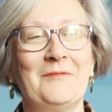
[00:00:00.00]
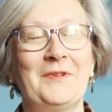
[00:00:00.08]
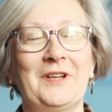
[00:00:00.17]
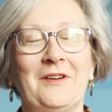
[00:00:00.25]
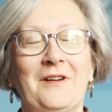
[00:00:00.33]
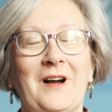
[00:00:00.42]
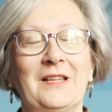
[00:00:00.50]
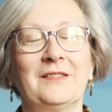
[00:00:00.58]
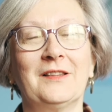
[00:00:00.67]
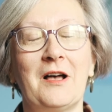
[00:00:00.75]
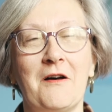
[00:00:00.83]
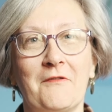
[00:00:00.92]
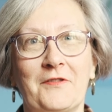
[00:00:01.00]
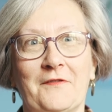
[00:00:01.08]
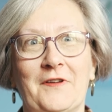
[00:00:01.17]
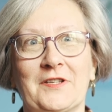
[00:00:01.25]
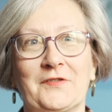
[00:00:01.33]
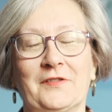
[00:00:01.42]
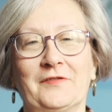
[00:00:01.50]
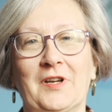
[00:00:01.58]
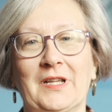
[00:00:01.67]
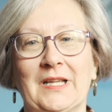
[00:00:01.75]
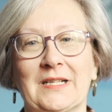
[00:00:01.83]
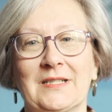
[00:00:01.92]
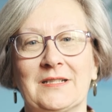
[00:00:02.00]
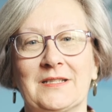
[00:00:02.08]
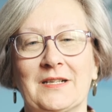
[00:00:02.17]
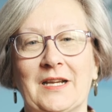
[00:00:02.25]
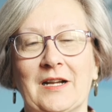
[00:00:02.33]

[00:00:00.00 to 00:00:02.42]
but no, I love the Festival of Nine Lessons and